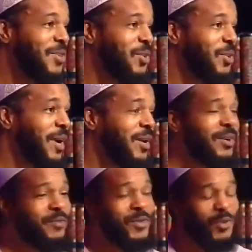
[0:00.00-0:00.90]
So I
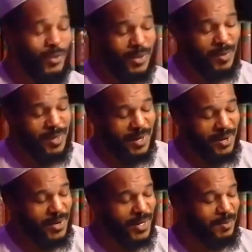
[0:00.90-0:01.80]
don't know if you know who Timothy
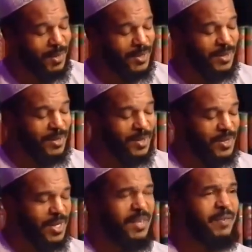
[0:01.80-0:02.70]
Leary is, but
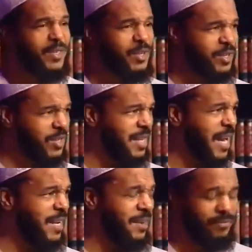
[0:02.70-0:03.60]
he's an individual. He just
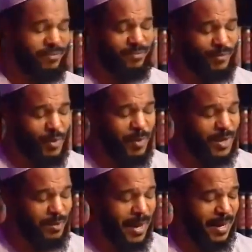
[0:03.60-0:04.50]
died a few
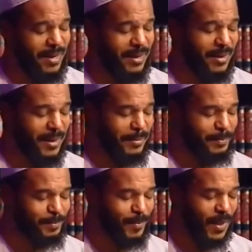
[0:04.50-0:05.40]
months back
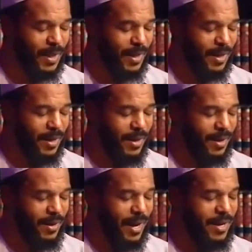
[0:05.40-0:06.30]
and
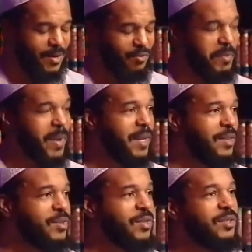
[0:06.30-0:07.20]
had his
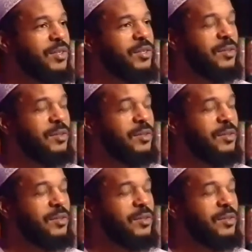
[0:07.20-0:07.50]
remains